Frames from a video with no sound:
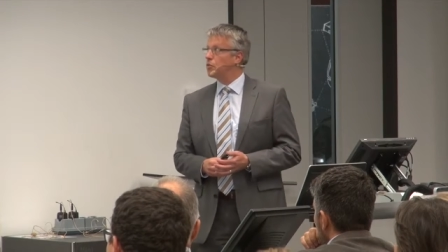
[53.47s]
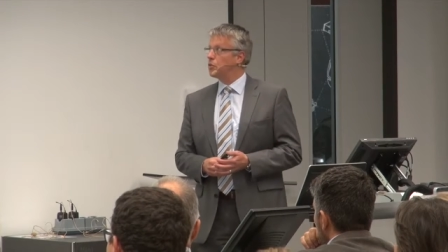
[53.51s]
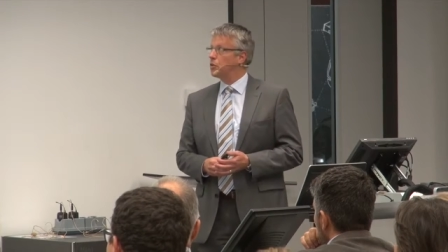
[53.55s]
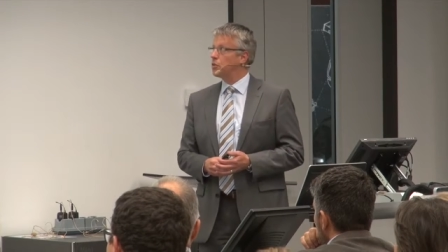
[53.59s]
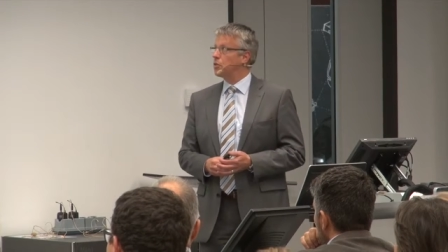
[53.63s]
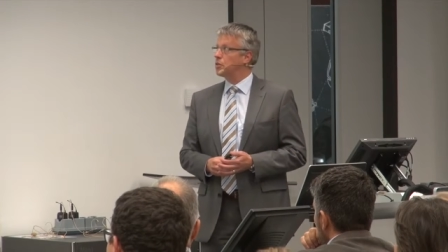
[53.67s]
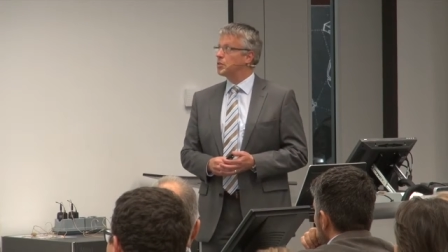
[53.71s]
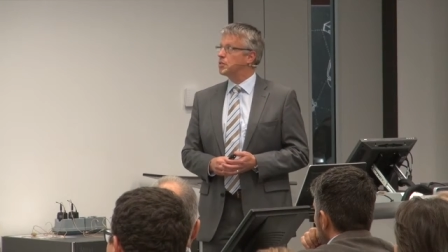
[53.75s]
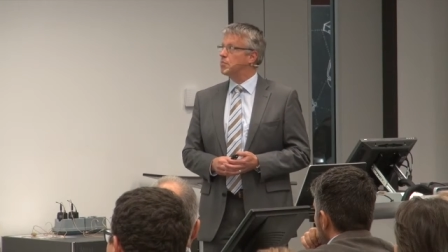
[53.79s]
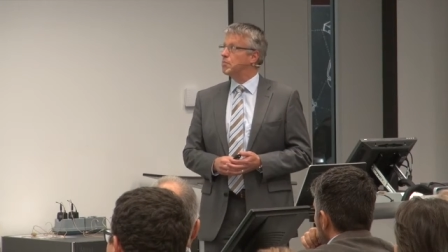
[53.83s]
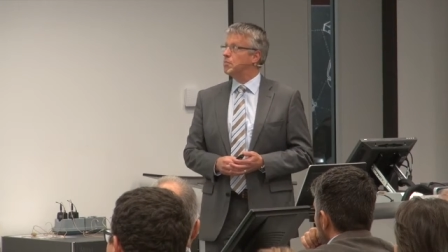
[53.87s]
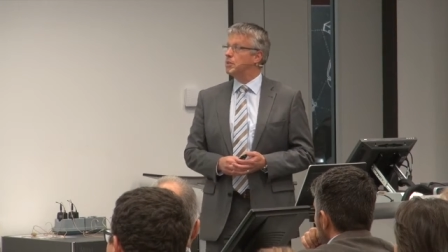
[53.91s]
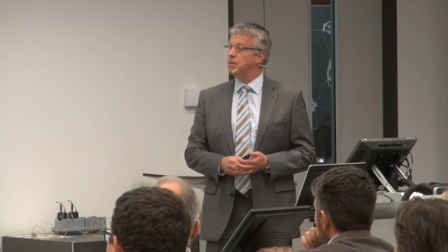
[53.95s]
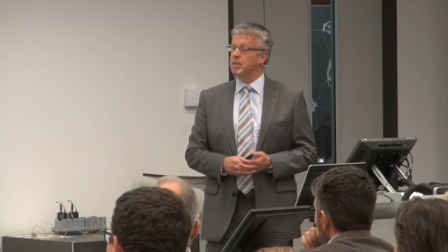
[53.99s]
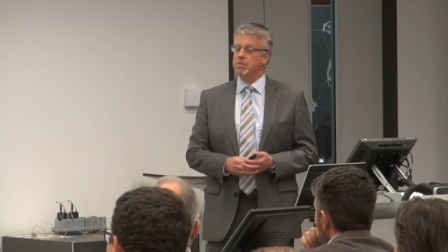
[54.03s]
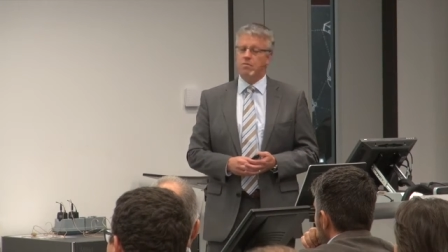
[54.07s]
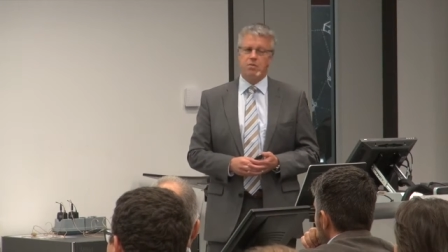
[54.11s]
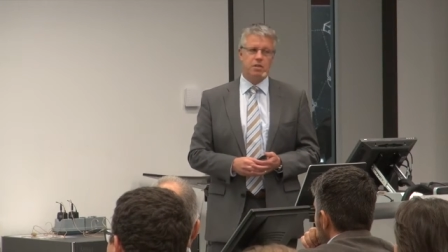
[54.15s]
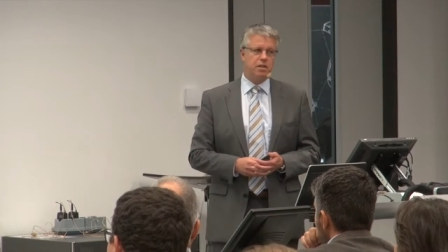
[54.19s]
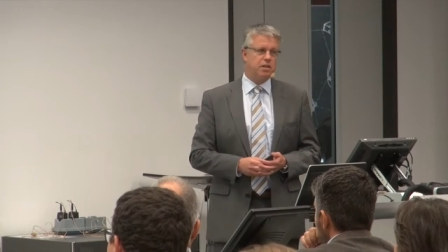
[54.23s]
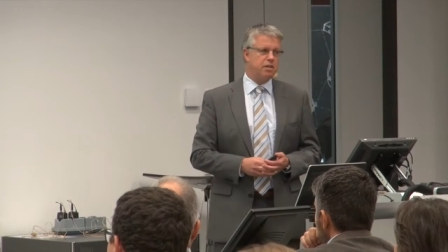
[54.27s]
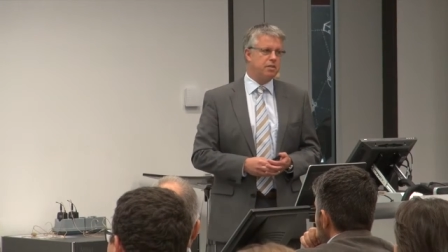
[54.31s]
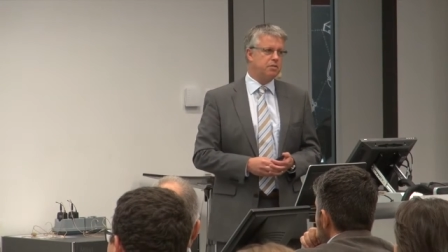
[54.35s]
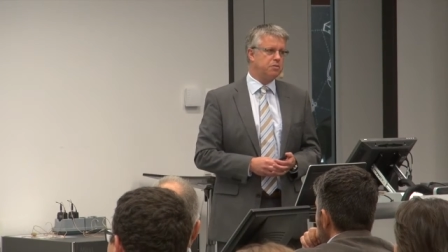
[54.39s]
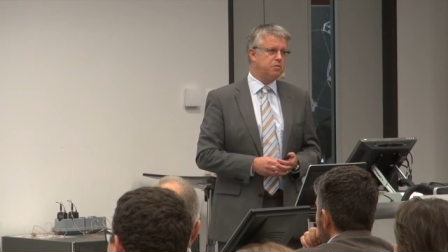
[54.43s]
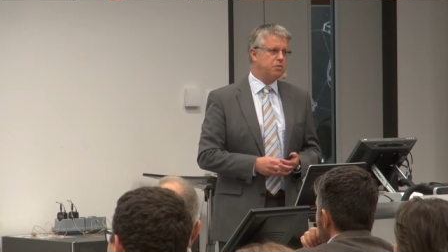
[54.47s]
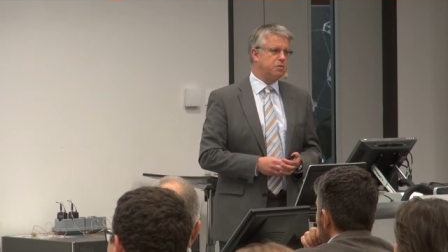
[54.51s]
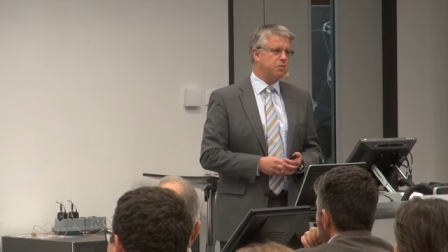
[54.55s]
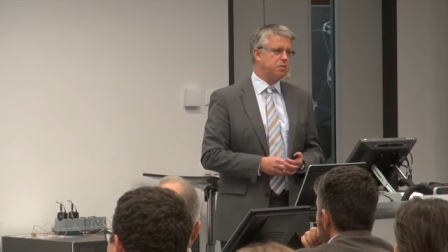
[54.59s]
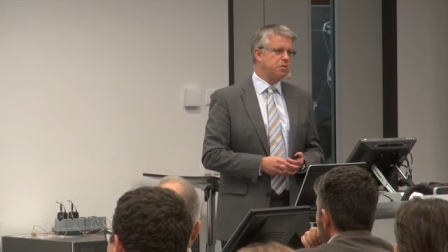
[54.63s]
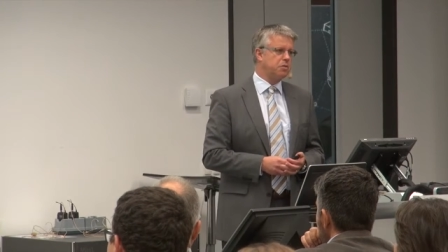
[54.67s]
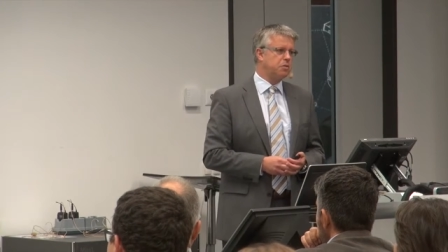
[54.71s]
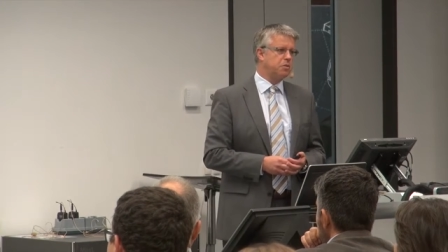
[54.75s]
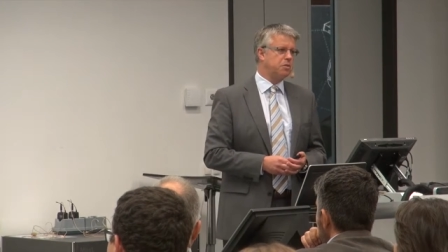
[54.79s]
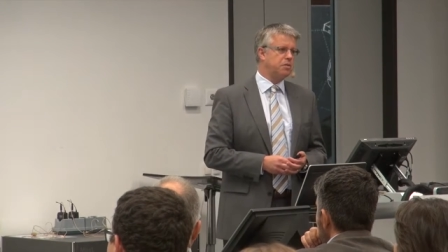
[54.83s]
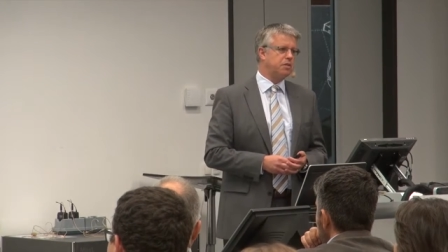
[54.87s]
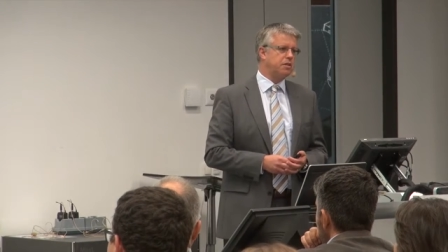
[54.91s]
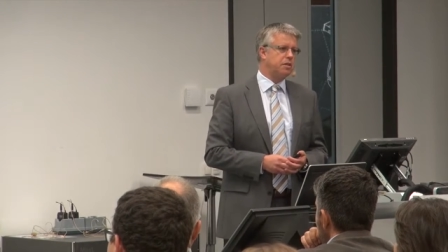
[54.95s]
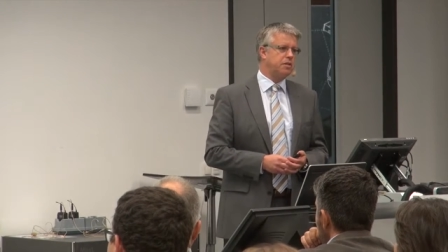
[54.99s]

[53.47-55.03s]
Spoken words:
first briefly introduce